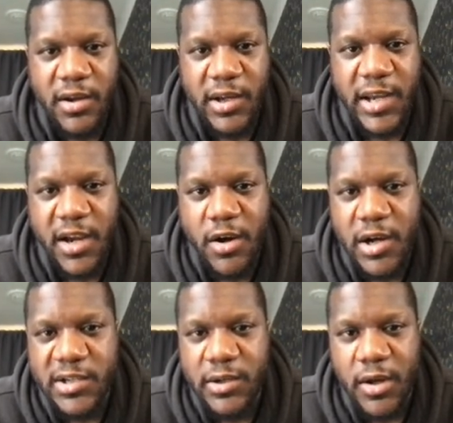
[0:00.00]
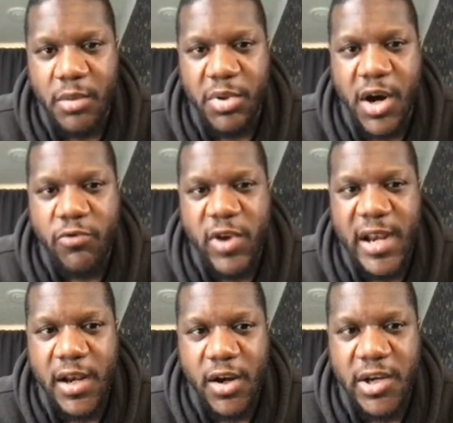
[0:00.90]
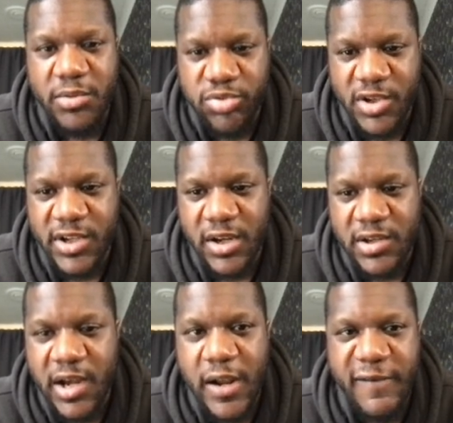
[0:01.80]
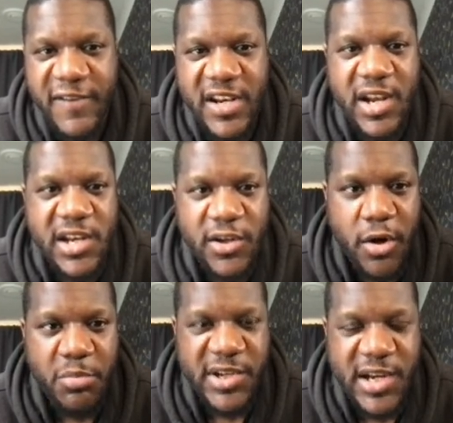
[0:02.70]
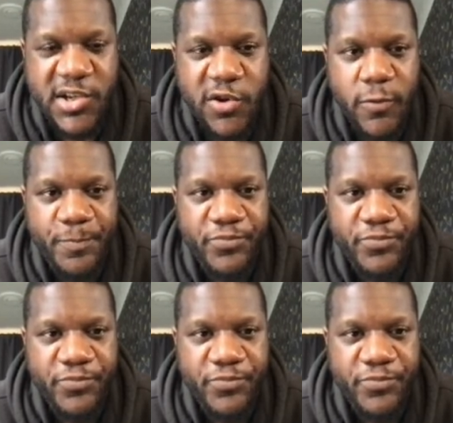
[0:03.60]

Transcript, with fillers: Okay, guys. But I really like this project and I think that it's got potential.